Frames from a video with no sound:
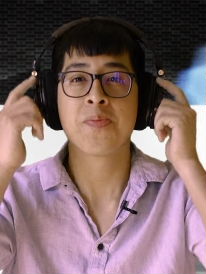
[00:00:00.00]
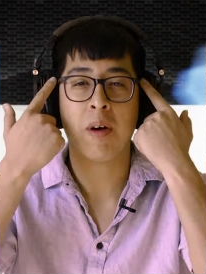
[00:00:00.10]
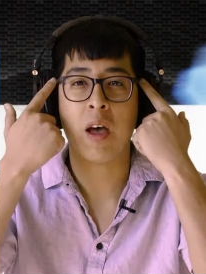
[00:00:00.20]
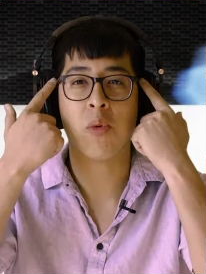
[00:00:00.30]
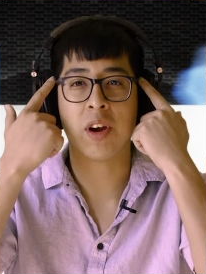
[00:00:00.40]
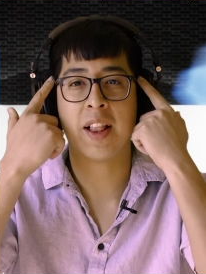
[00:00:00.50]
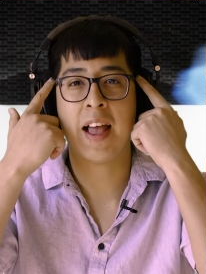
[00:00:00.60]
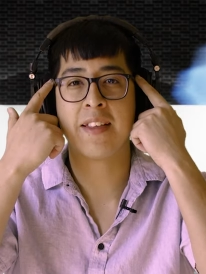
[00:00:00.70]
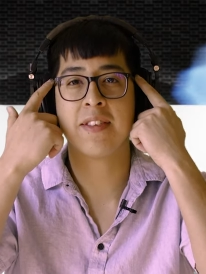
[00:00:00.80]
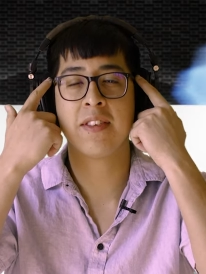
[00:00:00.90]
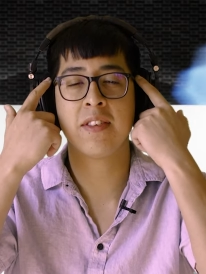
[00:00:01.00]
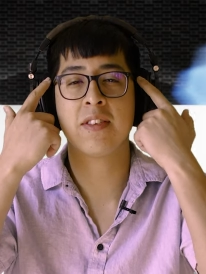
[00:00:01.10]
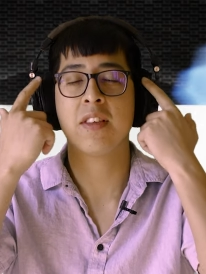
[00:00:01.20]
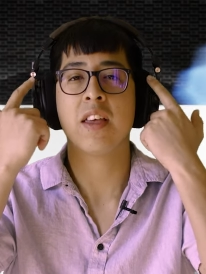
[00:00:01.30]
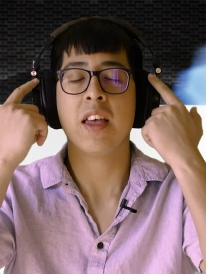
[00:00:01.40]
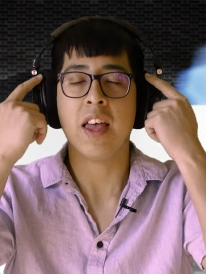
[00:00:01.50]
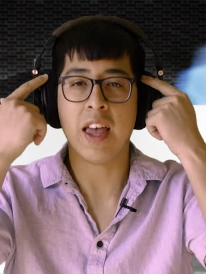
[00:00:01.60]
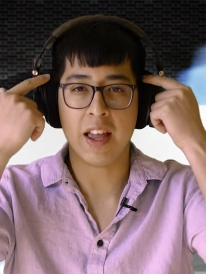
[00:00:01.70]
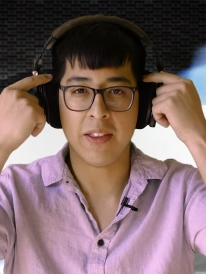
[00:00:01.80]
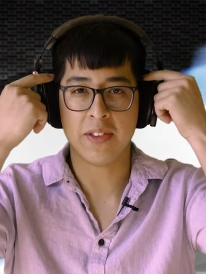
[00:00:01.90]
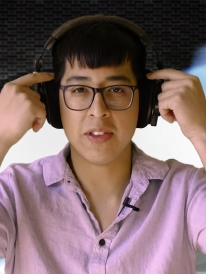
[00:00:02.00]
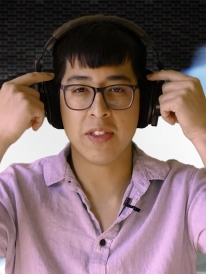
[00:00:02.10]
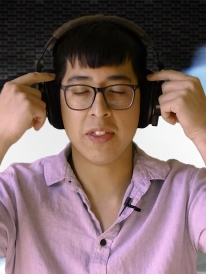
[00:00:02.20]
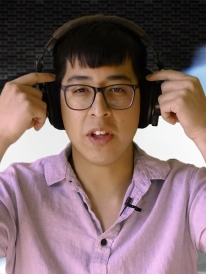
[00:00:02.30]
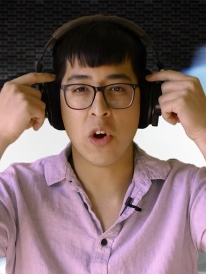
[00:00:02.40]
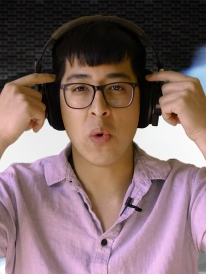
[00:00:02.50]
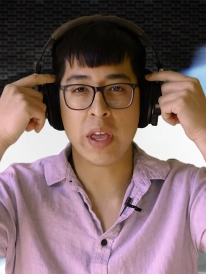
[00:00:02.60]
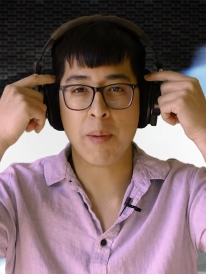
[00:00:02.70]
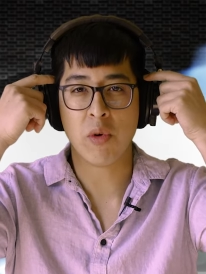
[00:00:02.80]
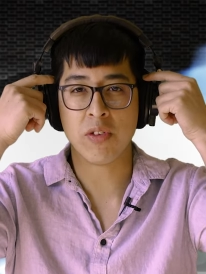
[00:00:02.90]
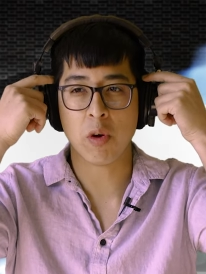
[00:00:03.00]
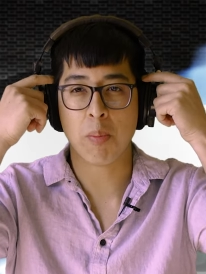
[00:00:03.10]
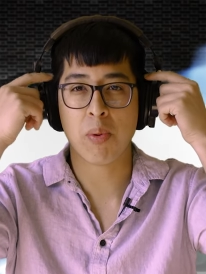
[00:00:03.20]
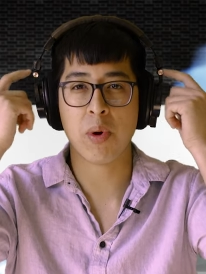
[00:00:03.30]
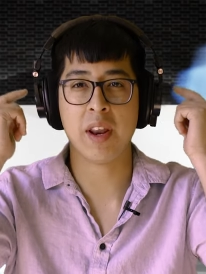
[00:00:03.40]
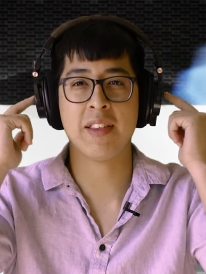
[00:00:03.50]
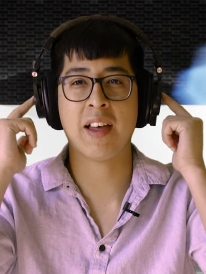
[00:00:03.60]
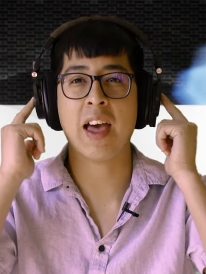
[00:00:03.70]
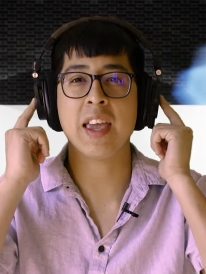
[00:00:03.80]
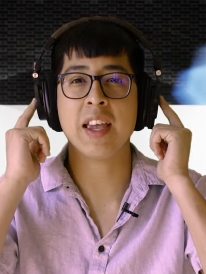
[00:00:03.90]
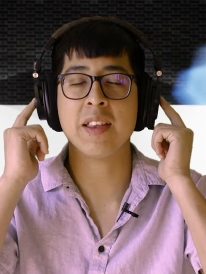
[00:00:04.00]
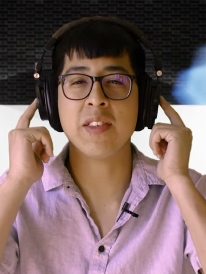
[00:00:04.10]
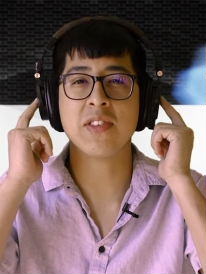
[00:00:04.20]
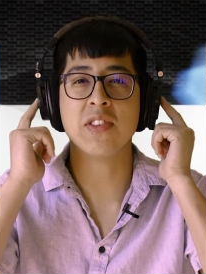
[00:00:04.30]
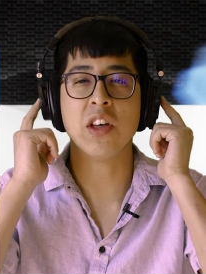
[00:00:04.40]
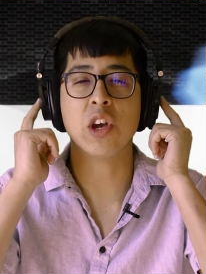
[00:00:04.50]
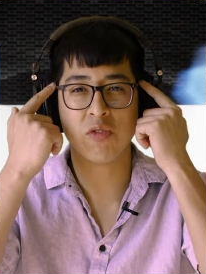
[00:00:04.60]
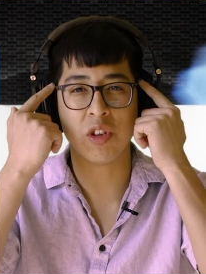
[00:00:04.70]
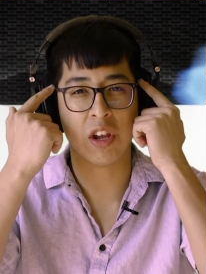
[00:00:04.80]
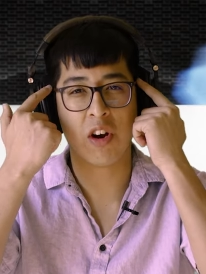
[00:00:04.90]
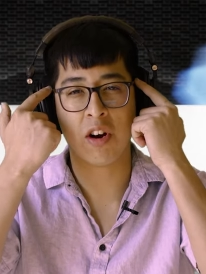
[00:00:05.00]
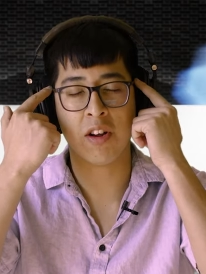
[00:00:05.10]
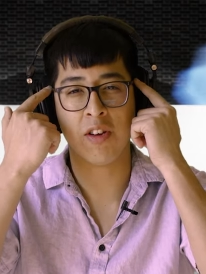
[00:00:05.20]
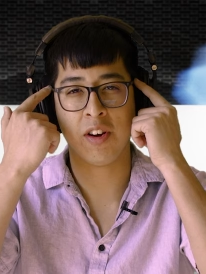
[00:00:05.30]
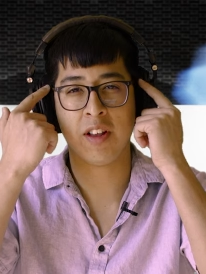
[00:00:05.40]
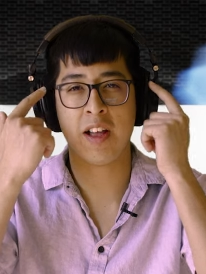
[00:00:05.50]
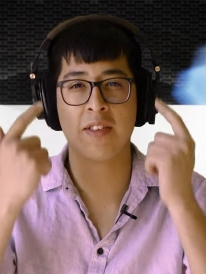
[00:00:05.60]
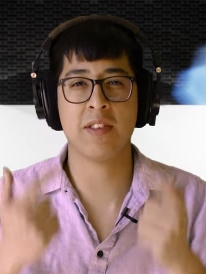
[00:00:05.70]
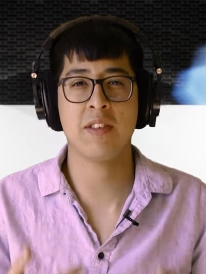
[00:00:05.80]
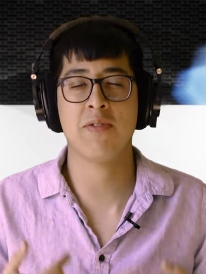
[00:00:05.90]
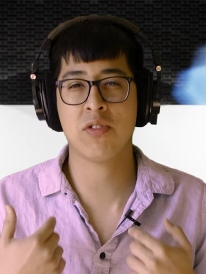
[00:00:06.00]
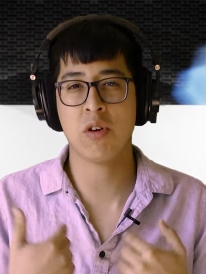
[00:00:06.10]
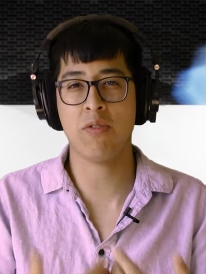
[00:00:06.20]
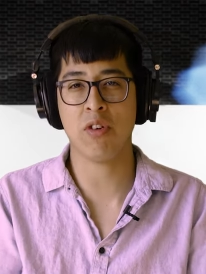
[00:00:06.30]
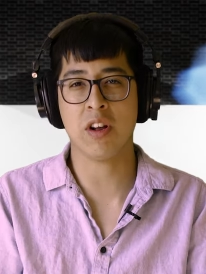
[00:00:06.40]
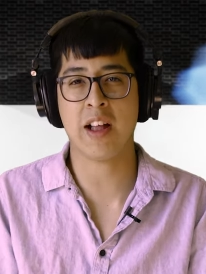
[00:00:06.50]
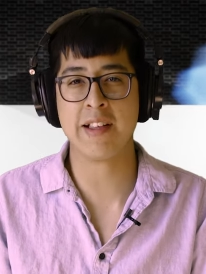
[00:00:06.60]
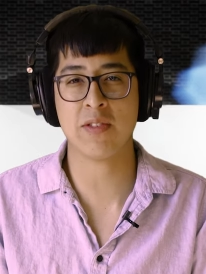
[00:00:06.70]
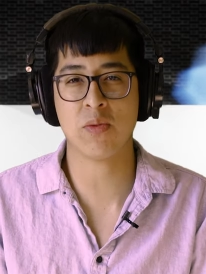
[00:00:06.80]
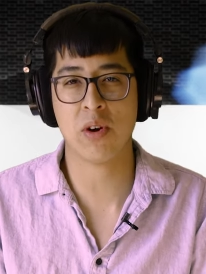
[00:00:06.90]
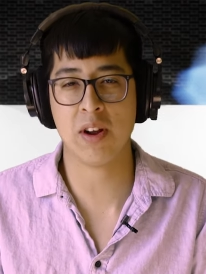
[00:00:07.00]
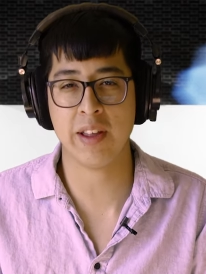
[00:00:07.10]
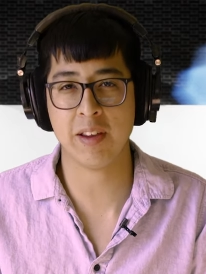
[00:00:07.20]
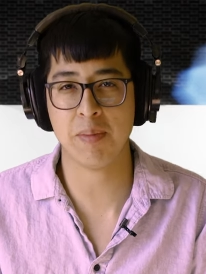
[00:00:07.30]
I wear glasses, and the OEM ones are pretty tight and they snug really hard on your glasses. If you're a glasses wearer like